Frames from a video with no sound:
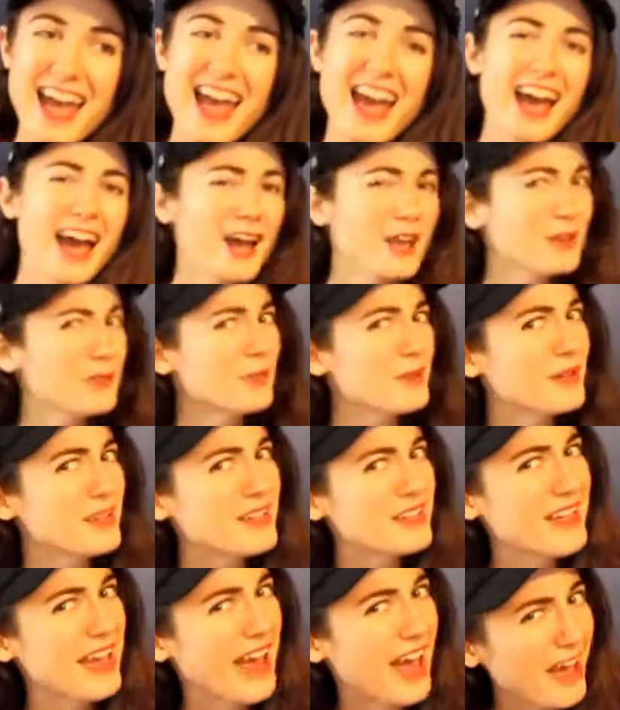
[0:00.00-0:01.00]
How do
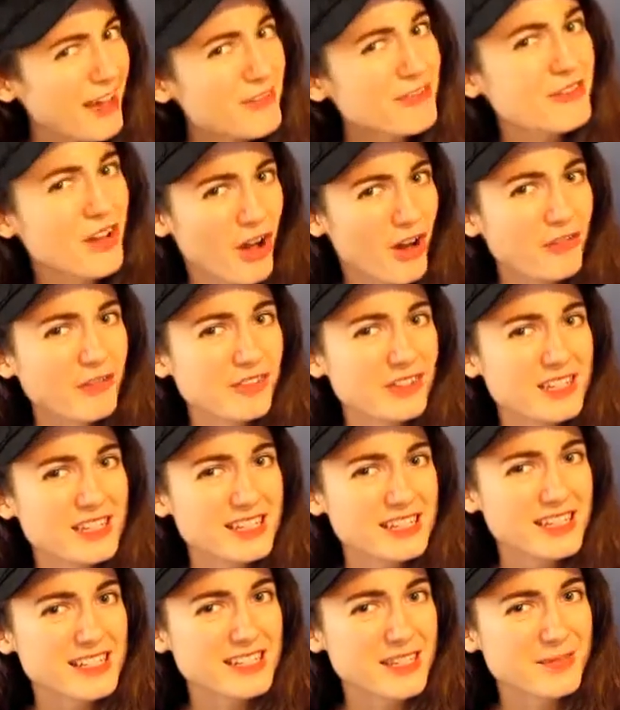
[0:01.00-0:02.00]
we have
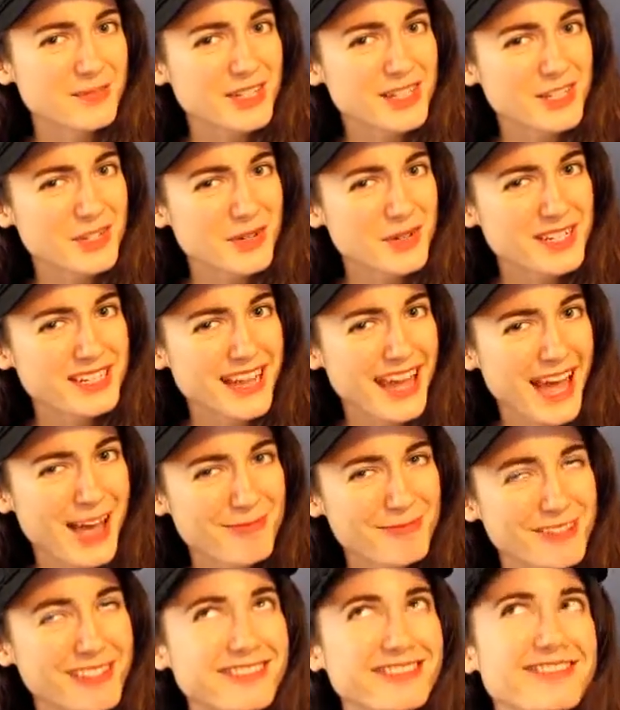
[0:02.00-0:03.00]
confidence that something's going to
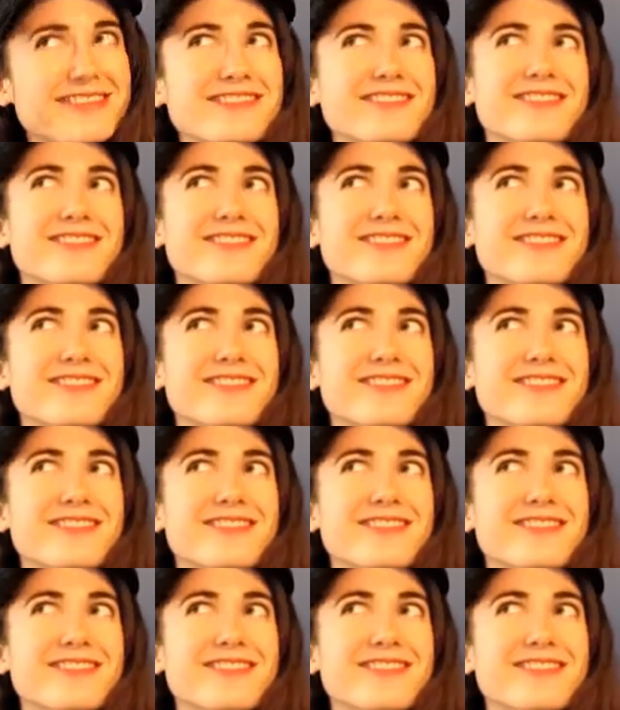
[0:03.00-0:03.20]
happen?